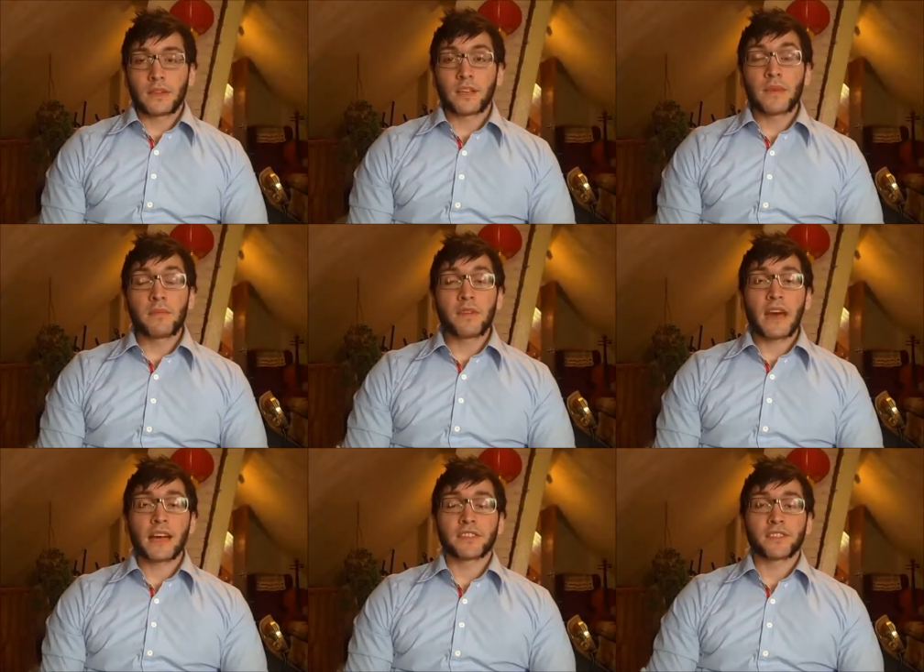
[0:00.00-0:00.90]
Now you may
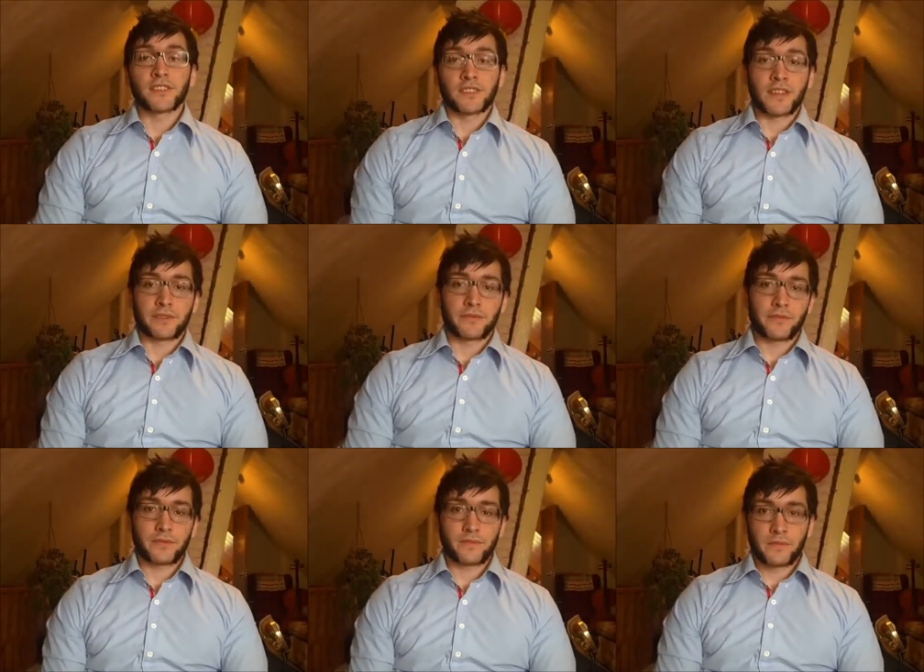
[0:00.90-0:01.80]
be asking yourself,
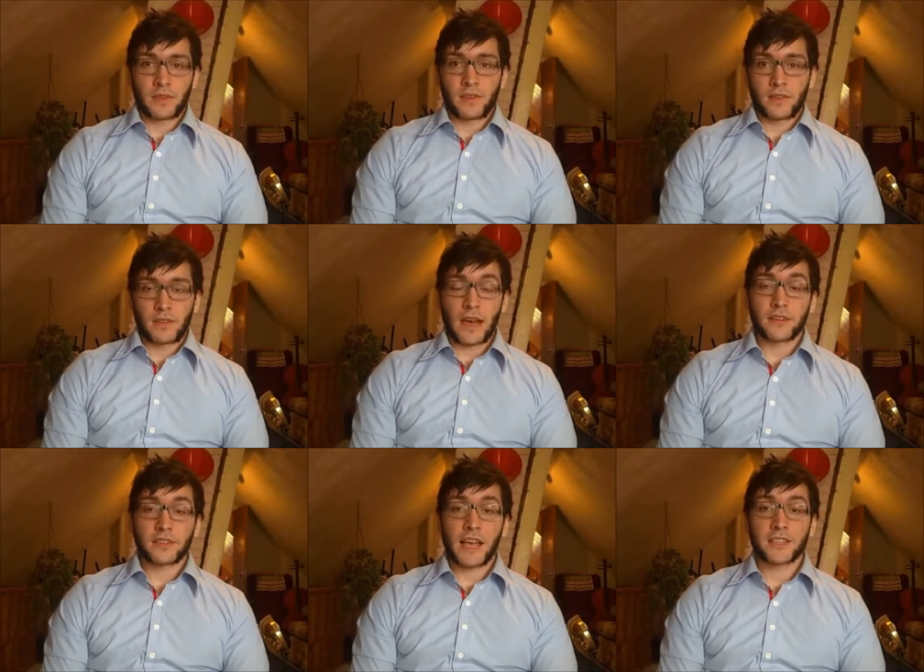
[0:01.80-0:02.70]

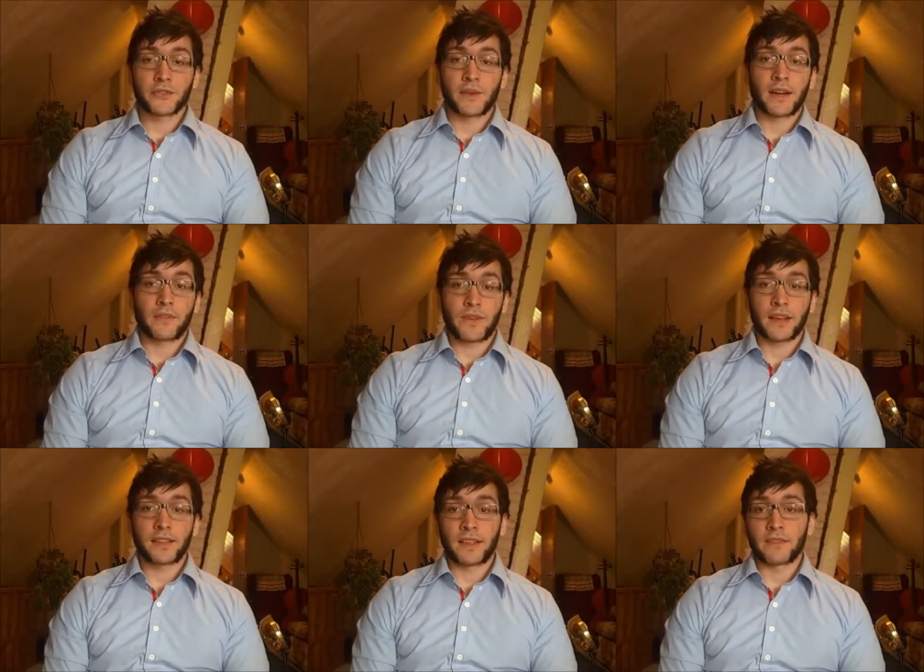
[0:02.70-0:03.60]
how does acid rain affect the